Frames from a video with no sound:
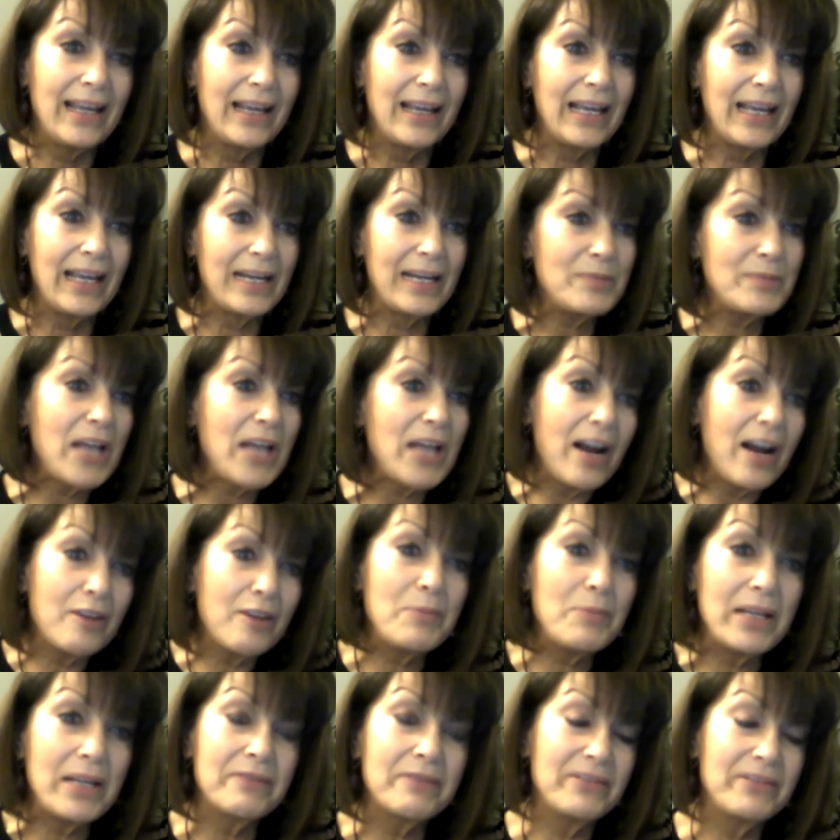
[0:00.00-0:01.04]
And I'm tired of
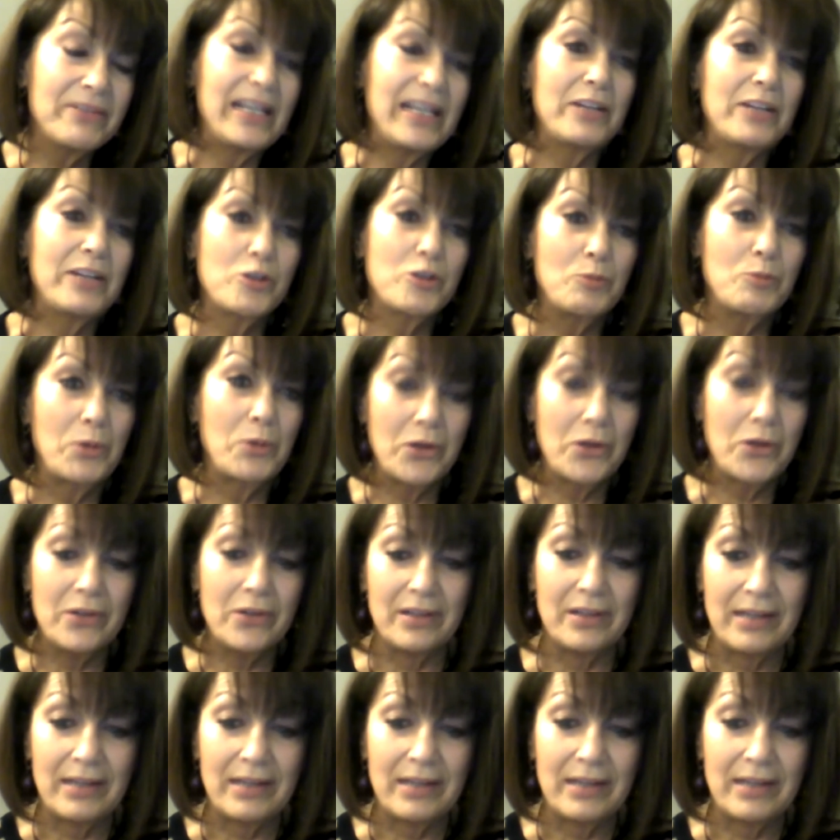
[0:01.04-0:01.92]
being a financial burden.